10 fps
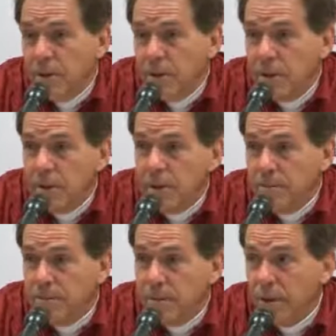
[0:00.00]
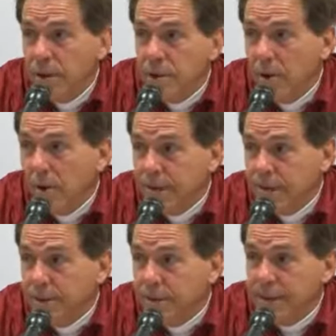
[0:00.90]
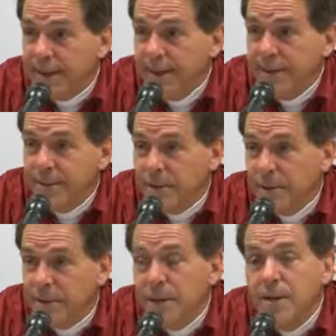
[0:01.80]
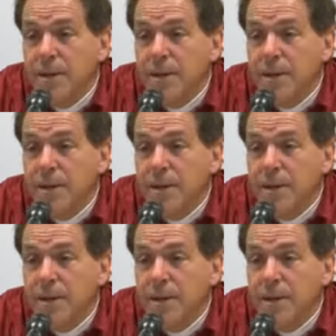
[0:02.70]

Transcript: Um, play calling is like anything.